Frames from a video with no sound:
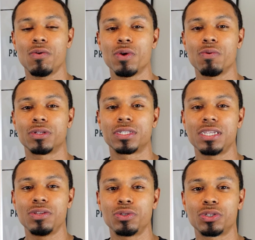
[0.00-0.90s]
We will see
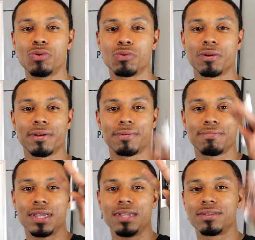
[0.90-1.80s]
you soon.
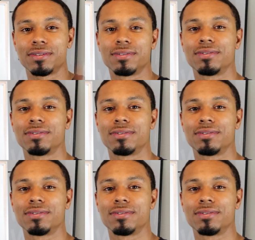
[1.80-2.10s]
Peace.